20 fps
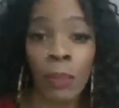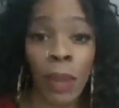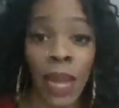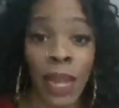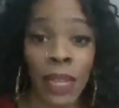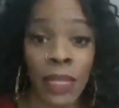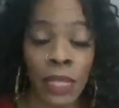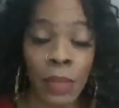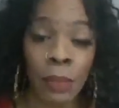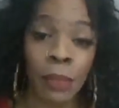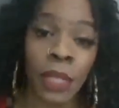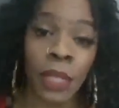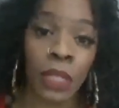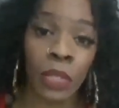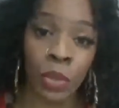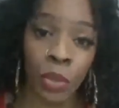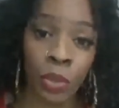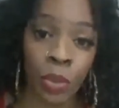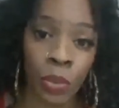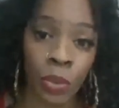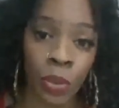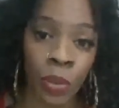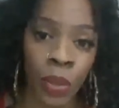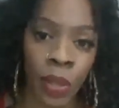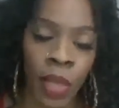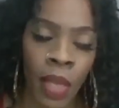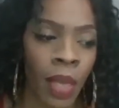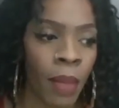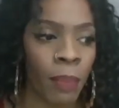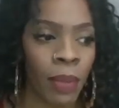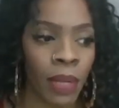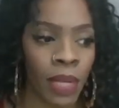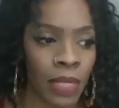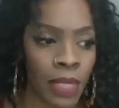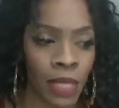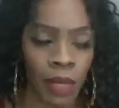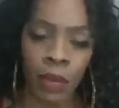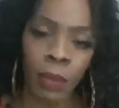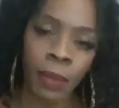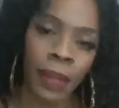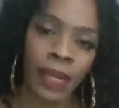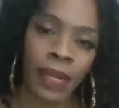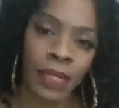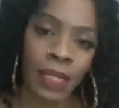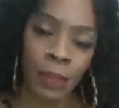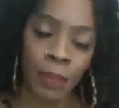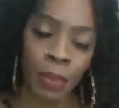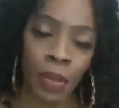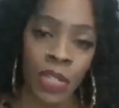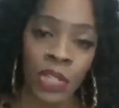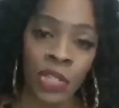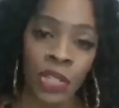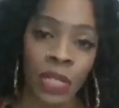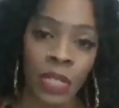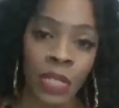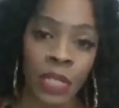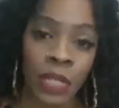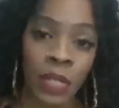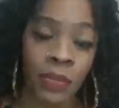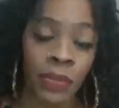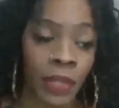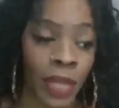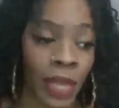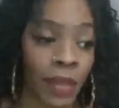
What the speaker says: possibly do, because everybody's depression is different.